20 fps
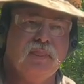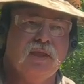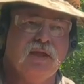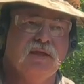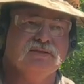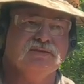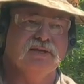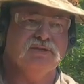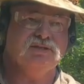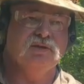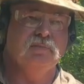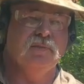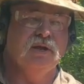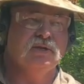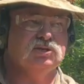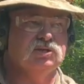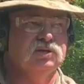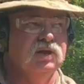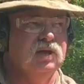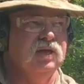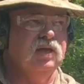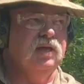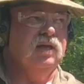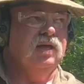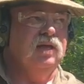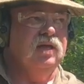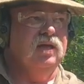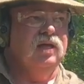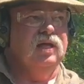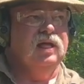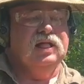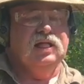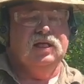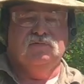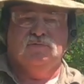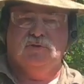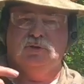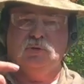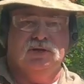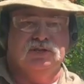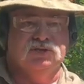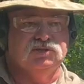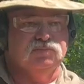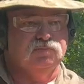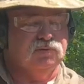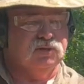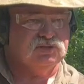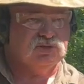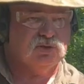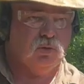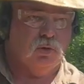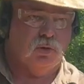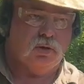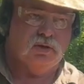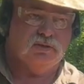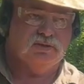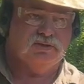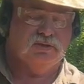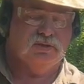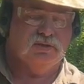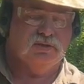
it's not too much. If you're doing split scores